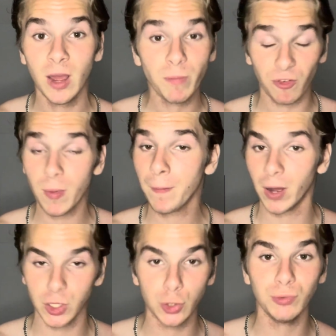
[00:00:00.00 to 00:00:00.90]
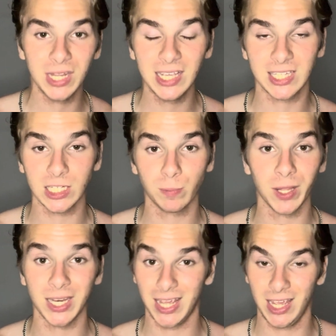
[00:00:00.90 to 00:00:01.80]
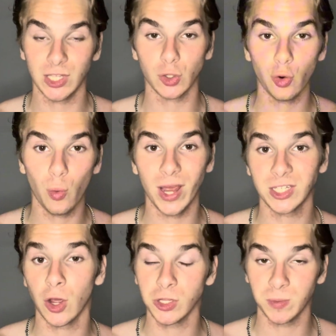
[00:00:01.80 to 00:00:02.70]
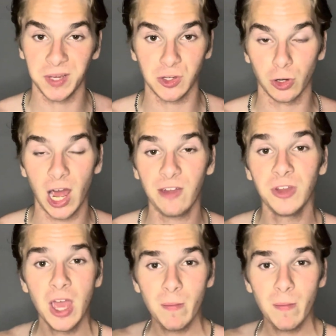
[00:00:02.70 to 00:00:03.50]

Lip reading: But remember, you need discipline. It is always going to be in your life,